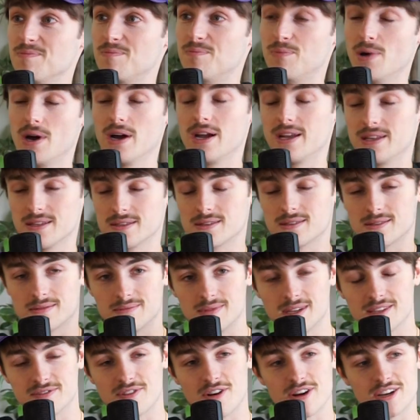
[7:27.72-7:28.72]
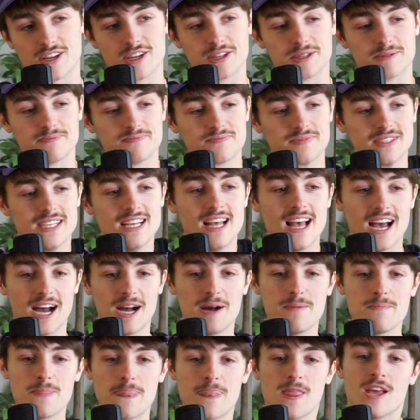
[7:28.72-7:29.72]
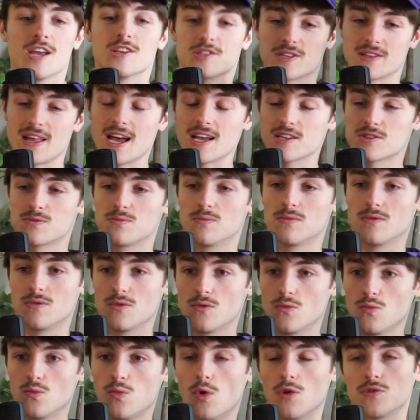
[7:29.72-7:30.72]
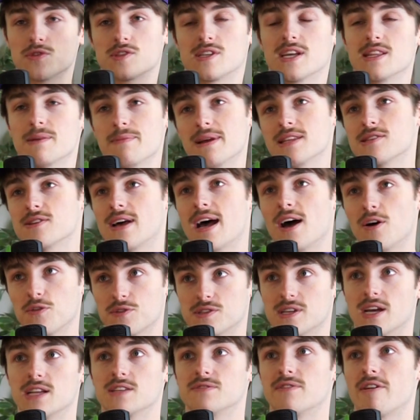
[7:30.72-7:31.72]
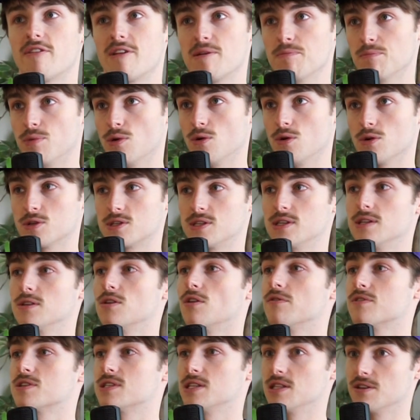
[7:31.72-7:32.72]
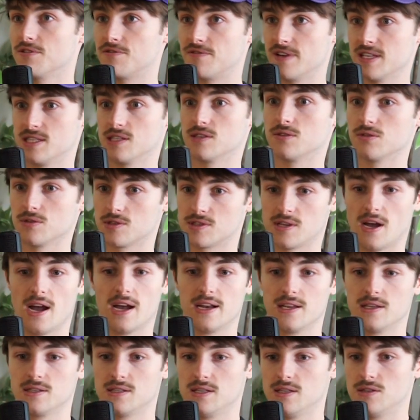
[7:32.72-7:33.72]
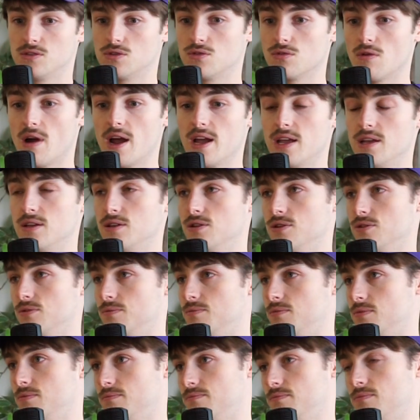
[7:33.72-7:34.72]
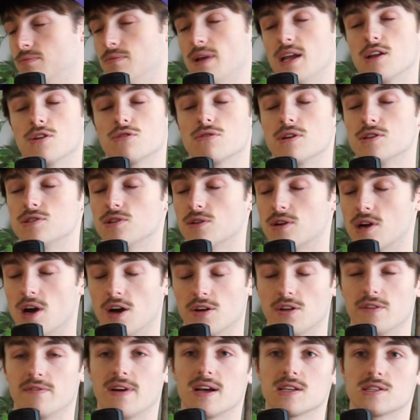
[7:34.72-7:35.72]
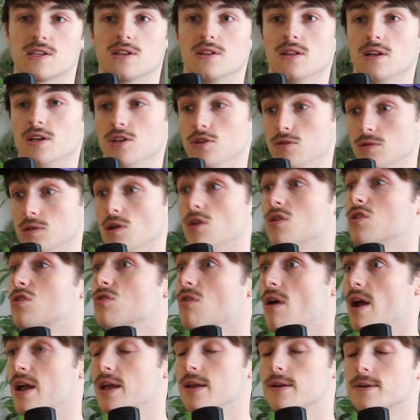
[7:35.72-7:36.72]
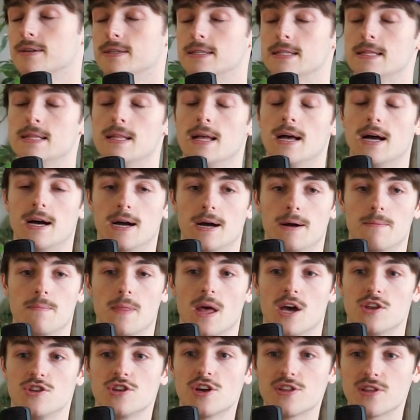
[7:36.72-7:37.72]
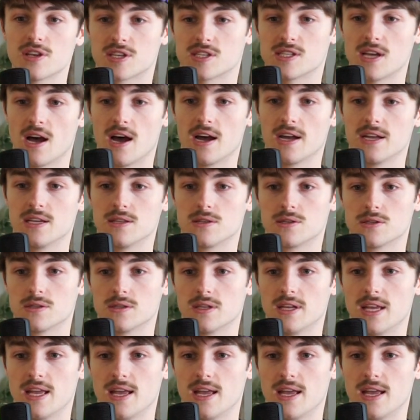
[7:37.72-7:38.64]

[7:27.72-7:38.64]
yeah, but it's it's very good. Um, so that's one side. The mental health side is very important. Obviously, the physical side is is great. You increase your cardiovascular. You look great. Um, another side